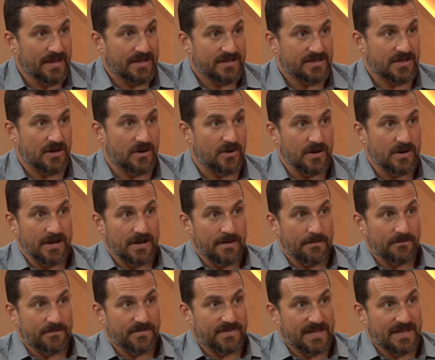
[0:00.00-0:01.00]
So
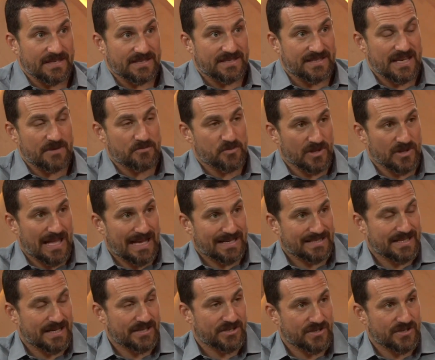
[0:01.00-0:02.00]
these deep
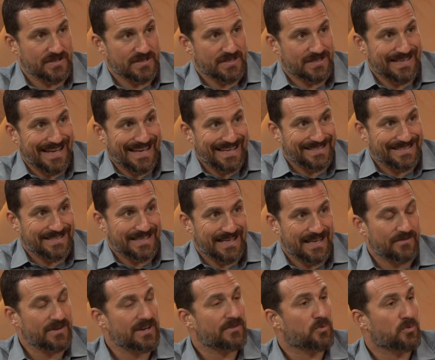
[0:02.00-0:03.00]
relaxation states,
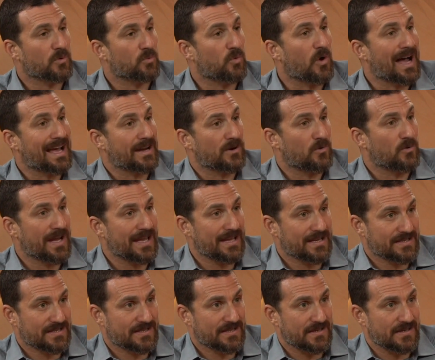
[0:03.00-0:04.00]
even if we're wide
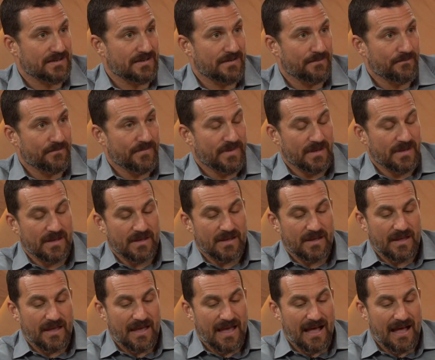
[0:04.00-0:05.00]
awake still,
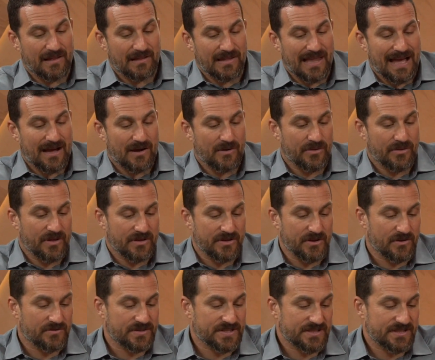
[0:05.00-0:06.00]
allow the
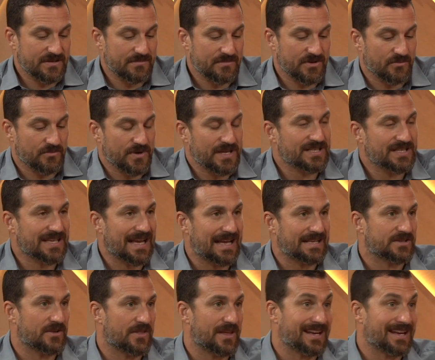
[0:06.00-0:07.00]
nervous system to
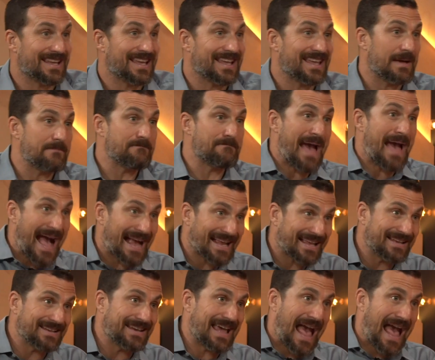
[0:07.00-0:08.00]
reset so that it can get
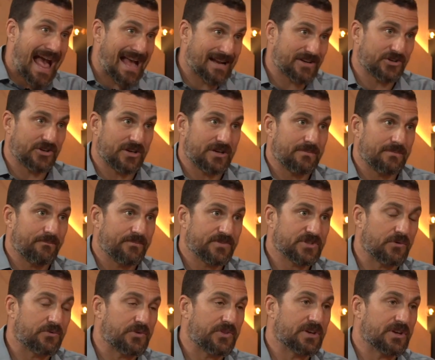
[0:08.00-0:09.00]
back into action.
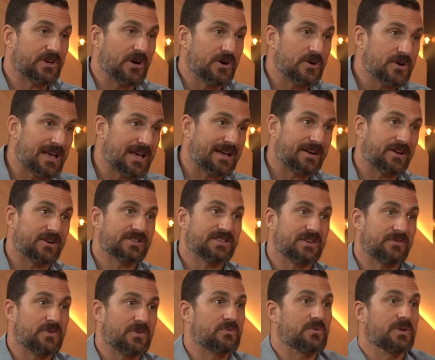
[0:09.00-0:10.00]
So for the go-getters,
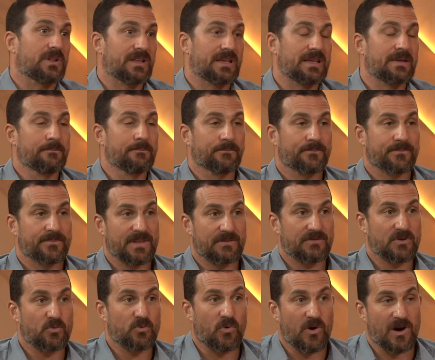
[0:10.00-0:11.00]
if you
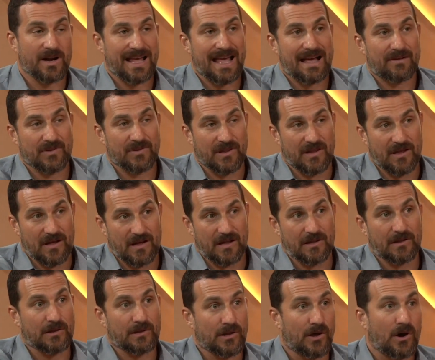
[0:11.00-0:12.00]
want to have a
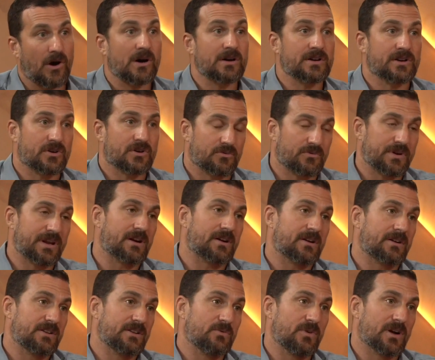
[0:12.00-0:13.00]
long
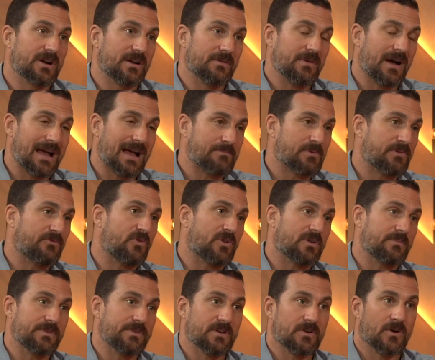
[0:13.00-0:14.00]
career, you want to high
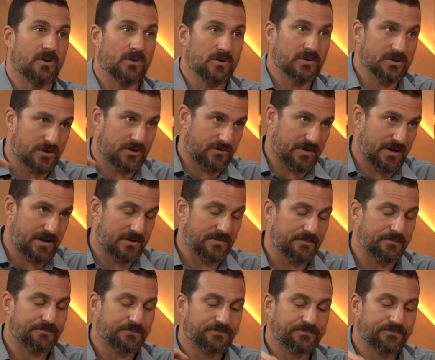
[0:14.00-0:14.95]
perform your whole career,